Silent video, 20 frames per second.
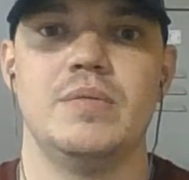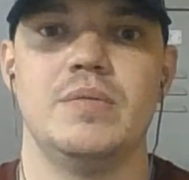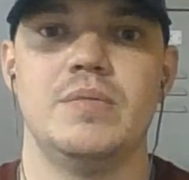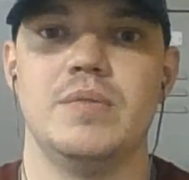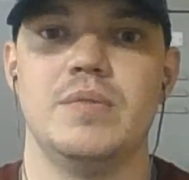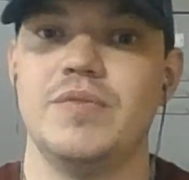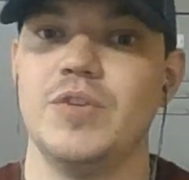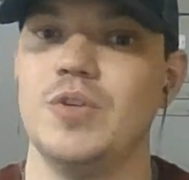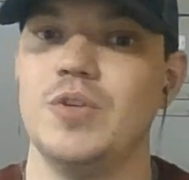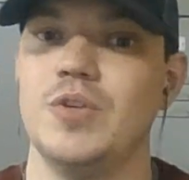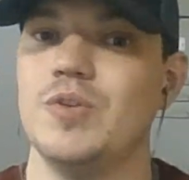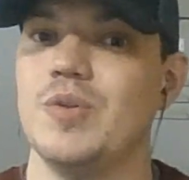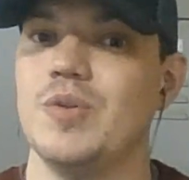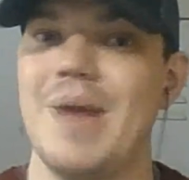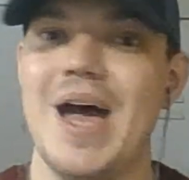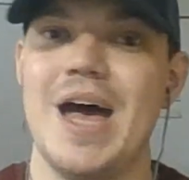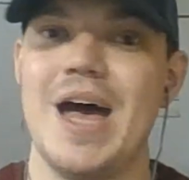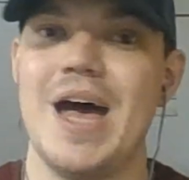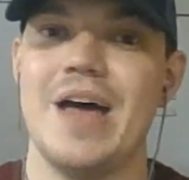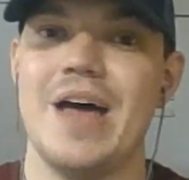If you do the
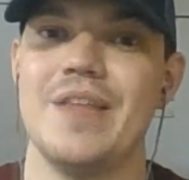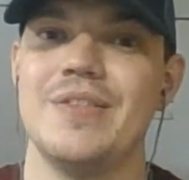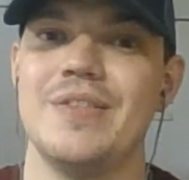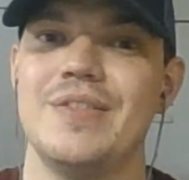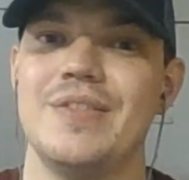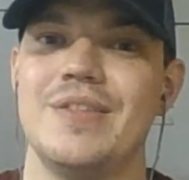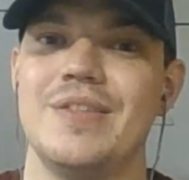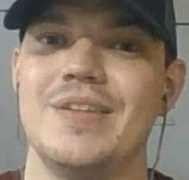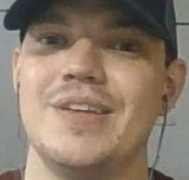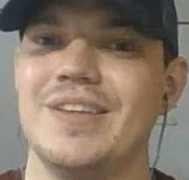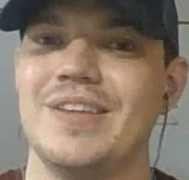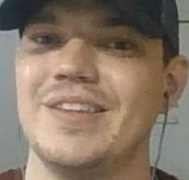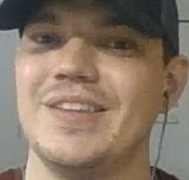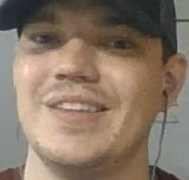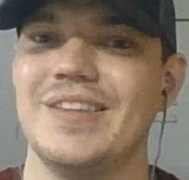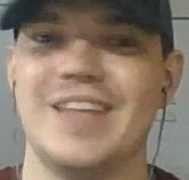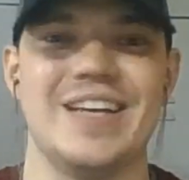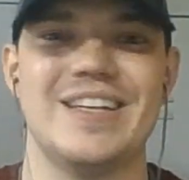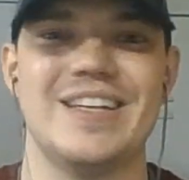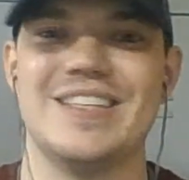math,
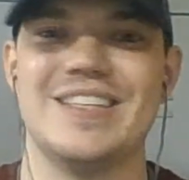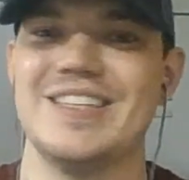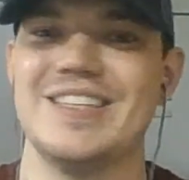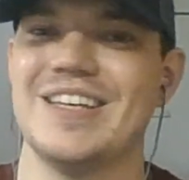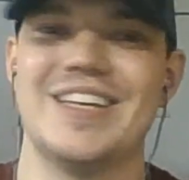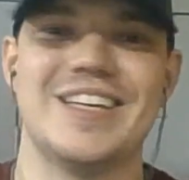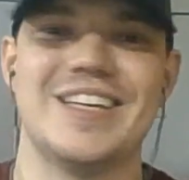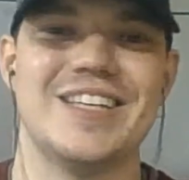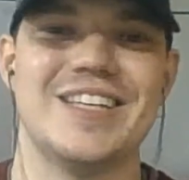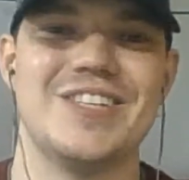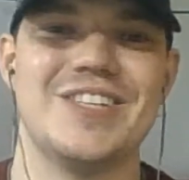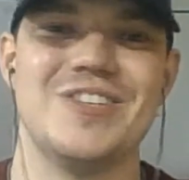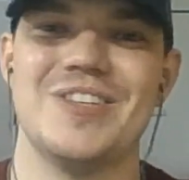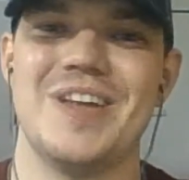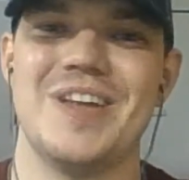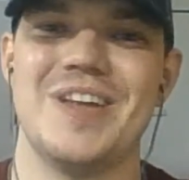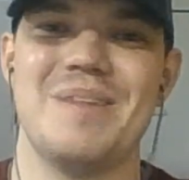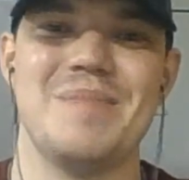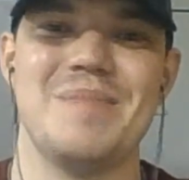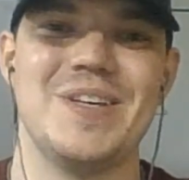that isn't going to get you to
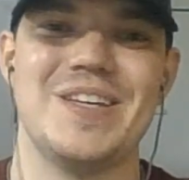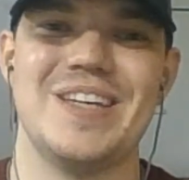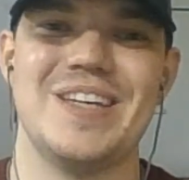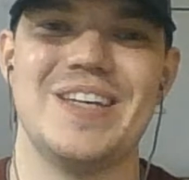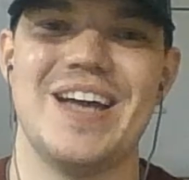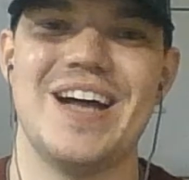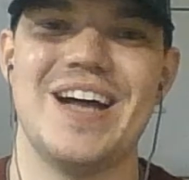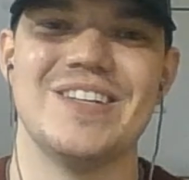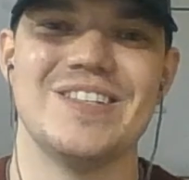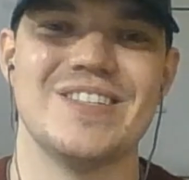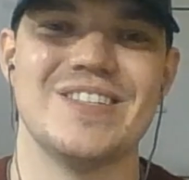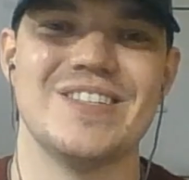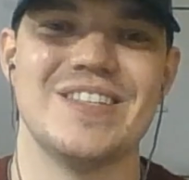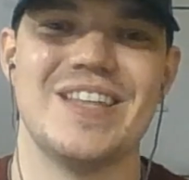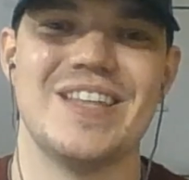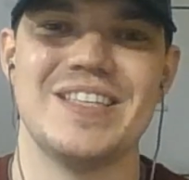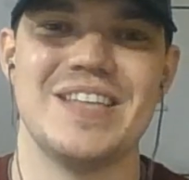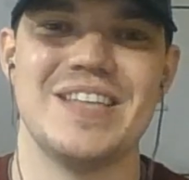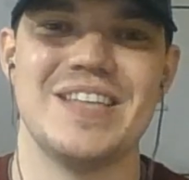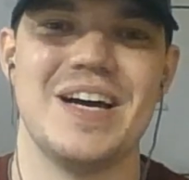that $1 million in
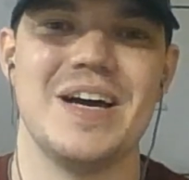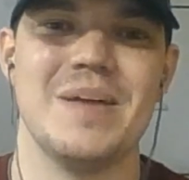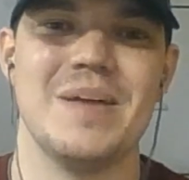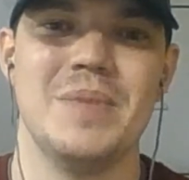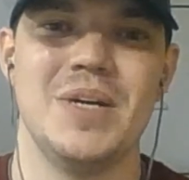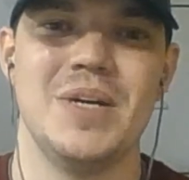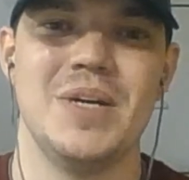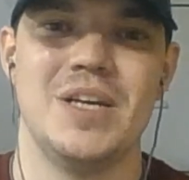that time.